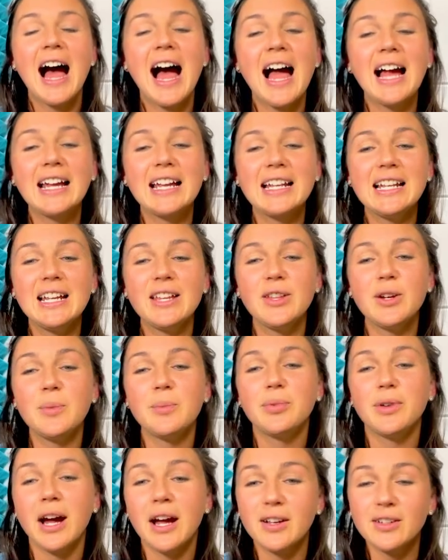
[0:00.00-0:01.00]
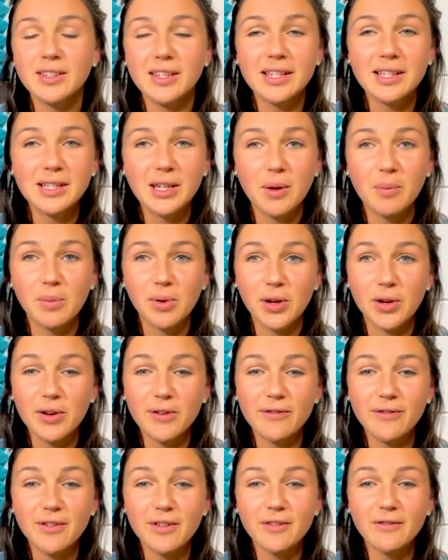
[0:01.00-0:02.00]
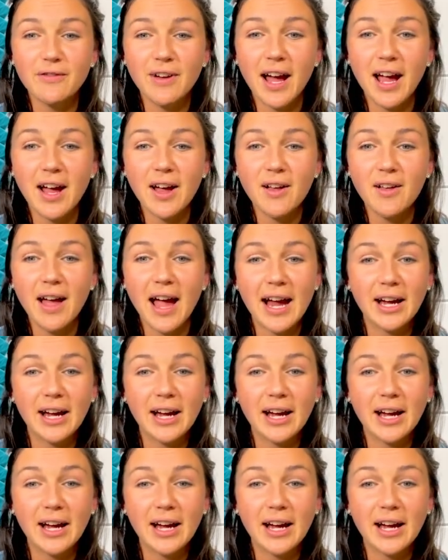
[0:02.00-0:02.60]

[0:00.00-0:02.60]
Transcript: I can either browse this computer for a file,